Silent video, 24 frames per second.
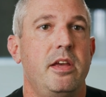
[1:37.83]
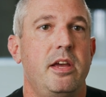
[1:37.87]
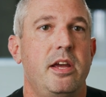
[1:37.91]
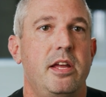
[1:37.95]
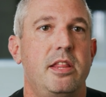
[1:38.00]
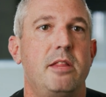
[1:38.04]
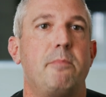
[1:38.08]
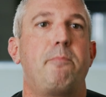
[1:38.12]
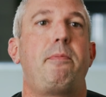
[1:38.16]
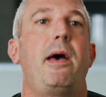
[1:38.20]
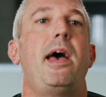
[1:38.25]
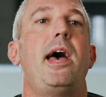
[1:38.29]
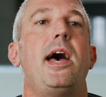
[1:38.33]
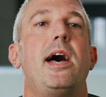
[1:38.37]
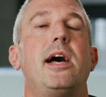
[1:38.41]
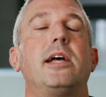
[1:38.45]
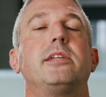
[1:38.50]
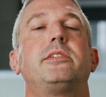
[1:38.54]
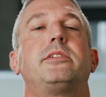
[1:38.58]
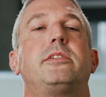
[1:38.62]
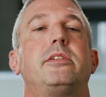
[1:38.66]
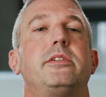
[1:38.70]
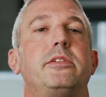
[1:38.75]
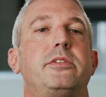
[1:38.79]
In the
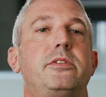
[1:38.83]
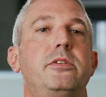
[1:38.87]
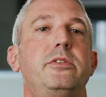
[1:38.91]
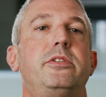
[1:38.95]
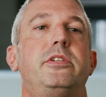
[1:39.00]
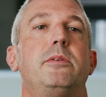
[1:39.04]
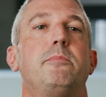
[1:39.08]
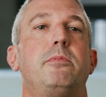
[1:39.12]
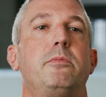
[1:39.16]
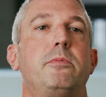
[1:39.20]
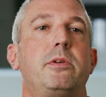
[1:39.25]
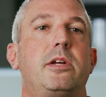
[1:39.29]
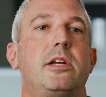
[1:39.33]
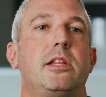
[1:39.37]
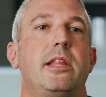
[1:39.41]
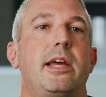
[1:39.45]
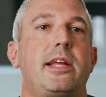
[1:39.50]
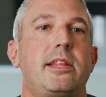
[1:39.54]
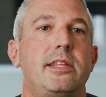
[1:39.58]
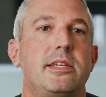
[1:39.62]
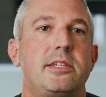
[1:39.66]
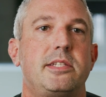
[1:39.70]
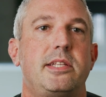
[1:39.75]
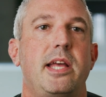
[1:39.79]
past, TuSimple would
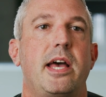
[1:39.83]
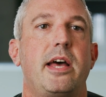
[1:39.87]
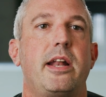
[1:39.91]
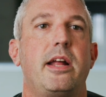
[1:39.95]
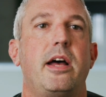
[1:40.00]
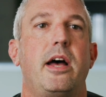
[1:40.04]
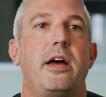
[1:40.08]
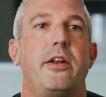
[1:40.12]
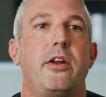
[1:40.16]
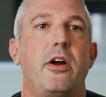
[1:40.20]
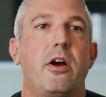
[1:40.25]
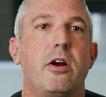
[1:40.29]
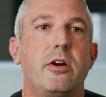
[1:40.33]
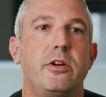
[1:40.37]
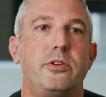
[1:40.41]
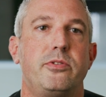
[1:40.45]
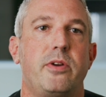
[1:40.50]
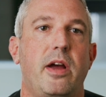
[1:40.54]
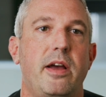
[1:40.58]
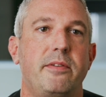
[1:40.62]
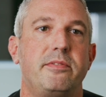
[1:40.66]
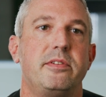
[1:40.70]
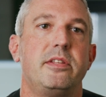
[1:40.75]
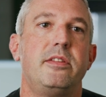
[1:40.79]
collect this data on hard
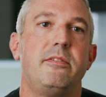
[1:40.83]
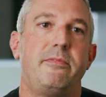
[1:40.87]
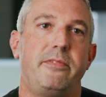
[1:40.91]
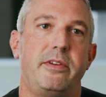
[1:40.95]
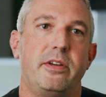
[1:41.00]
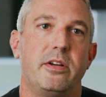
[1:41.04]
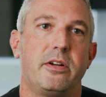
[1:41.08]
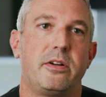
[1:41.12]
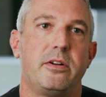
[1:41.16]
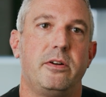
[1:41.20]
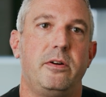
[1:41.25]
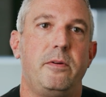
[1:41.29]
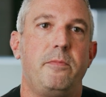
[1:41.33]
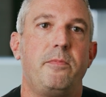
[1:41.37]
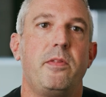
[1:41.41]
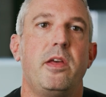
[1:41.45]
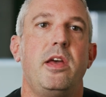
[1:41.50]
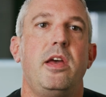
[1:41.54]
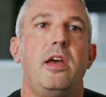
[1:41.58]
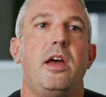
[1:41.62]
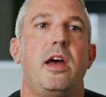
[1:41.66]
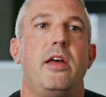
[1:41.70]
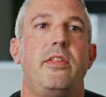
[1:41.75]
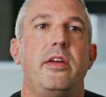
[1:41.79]
drives in the vehicle
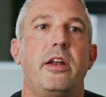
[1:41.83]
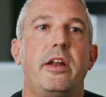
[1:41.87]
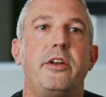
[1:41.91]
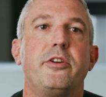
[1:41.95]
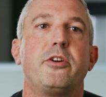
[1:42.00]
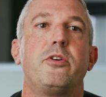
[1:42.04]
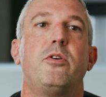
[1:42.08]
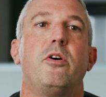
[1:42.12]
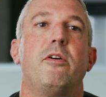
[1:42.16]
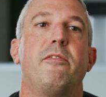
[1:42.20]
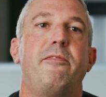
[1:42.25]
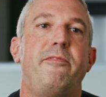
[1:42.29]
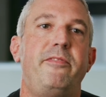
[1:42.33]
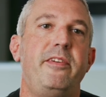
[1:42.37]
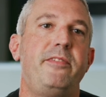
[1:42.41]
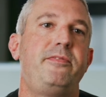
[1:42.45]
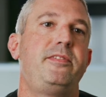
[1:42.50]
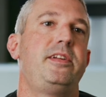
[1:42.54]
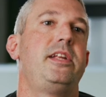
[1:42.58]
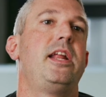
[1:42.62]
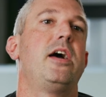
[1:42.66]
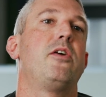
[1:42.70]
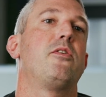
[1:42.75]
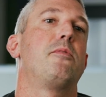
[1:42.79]
and then undergo a
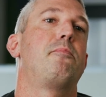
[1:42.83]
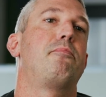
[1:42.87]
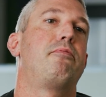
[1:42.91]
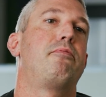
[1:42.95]
15-hour